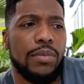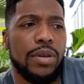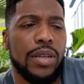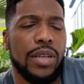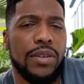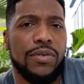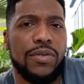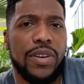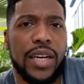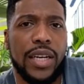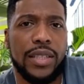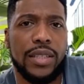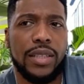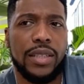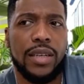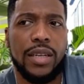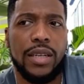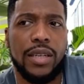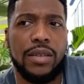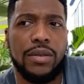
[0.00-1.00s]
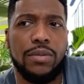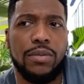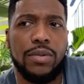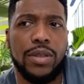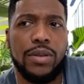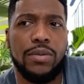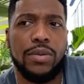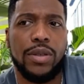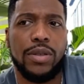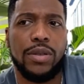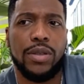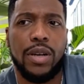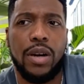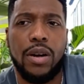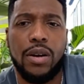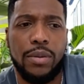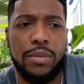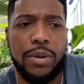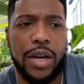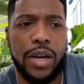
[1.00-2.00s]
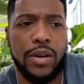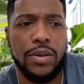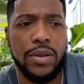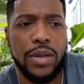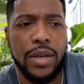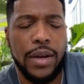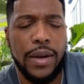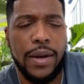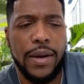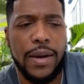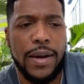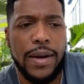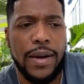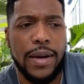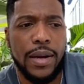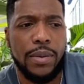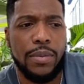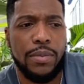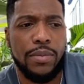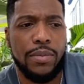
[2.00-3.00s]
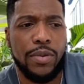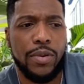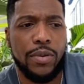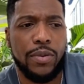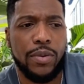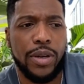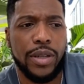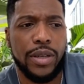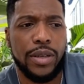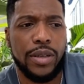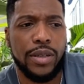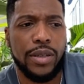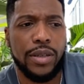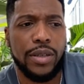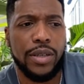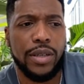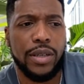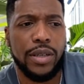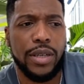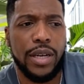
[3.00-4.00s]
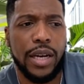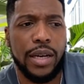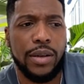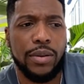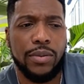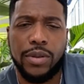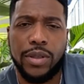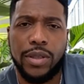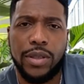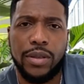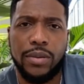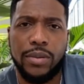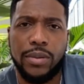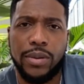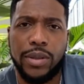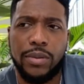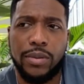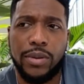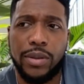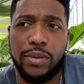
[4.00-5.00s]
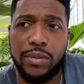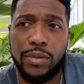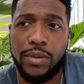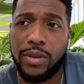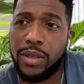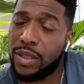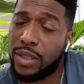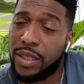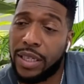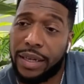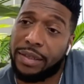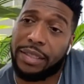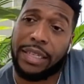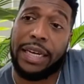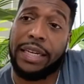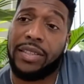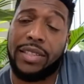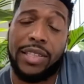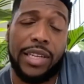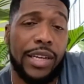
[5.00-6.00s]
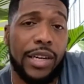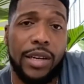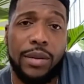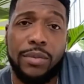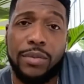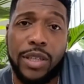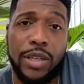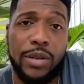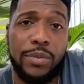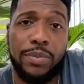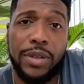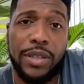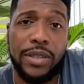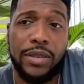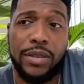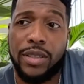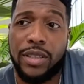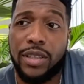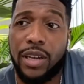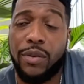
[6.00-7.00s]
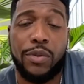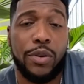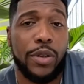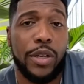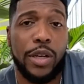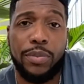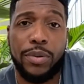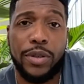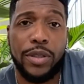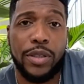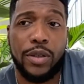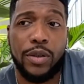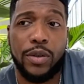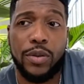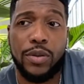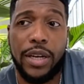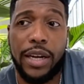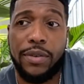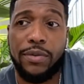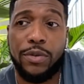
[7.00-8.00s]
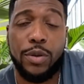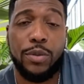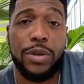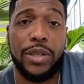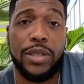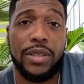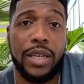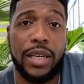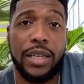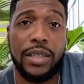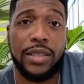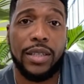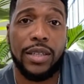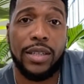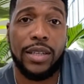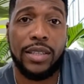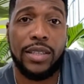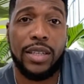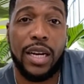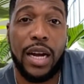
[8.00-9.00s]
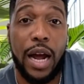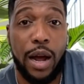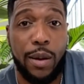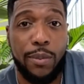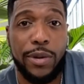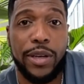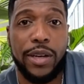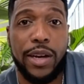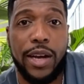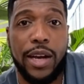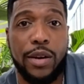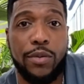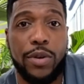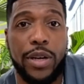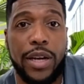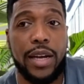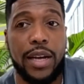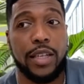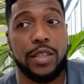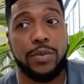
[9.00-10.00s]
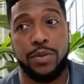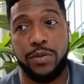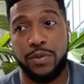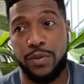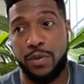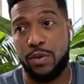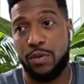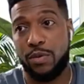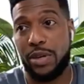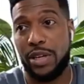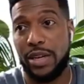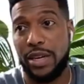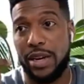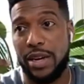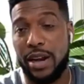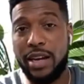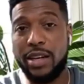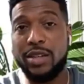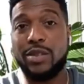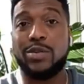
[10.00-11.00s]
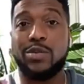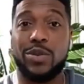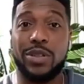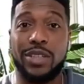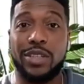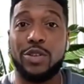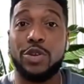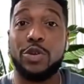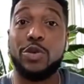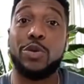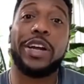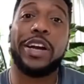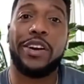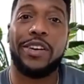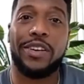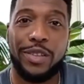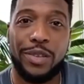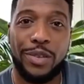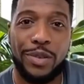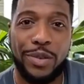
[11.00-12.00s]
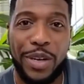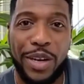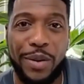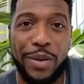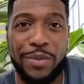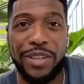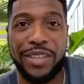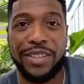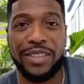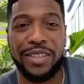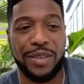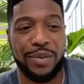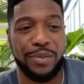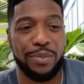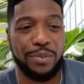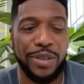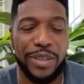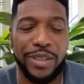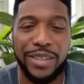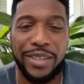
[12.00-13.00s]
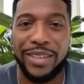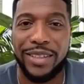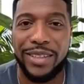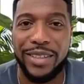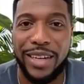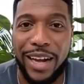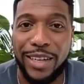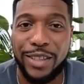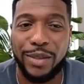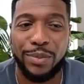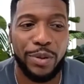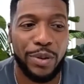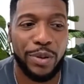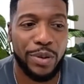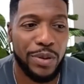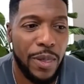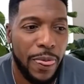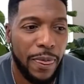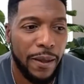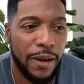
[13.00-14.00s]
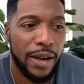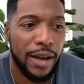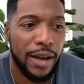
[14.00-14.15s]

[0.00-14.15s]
being vaccinated. We will talk about whether or not we're testing comes up in several episodes. Have you been tested? That's a common line we ask before we engage with new characters who come into the hospital.